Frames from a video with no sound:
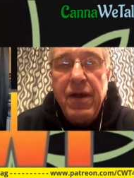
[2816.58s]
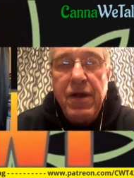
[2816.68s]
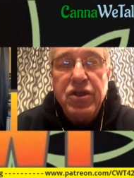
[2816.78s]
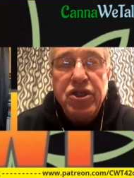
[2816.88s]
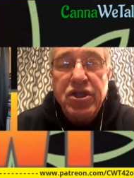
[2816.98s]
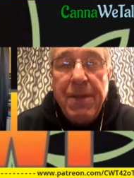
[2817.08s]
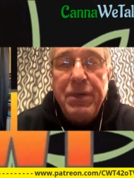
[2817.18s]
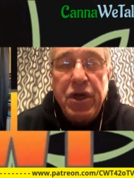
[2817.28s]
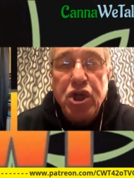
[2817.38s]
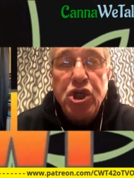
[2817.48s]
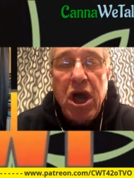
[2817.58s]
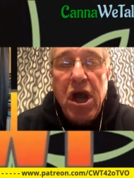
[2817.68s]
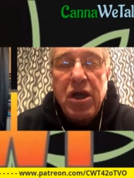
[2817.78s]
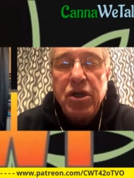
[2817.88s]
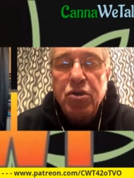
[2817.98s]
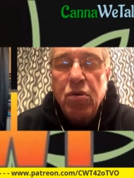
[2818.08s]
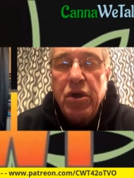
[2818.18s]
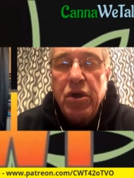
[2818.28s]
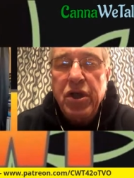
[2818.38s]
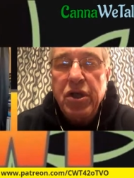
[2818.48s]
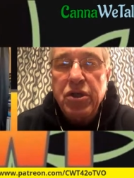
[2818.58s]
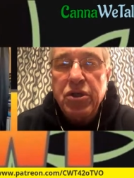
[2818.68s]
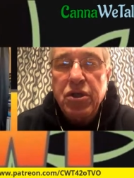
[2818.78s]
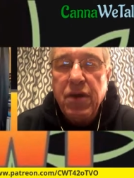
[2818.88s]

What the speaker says: septic shock is what it is.